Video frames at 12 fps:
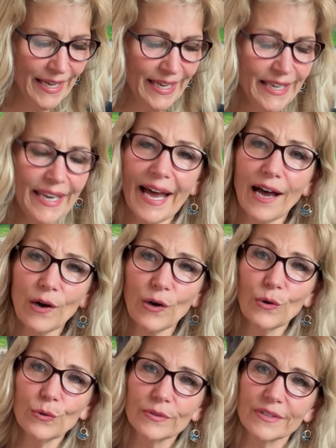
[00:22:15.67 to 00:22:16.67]
And
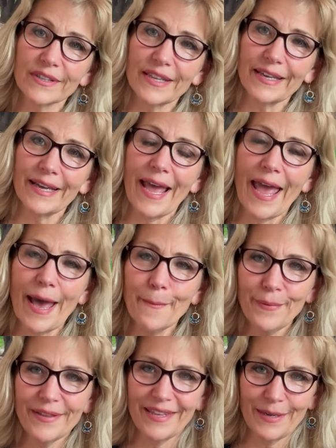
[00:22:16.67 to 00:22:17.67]
now the
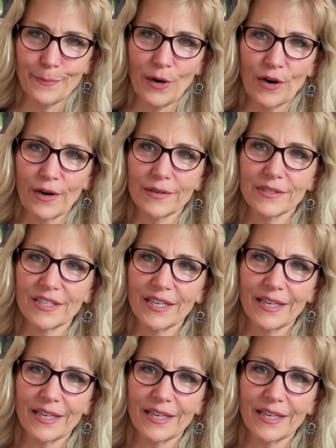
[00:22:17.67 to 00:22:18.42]
empathy part.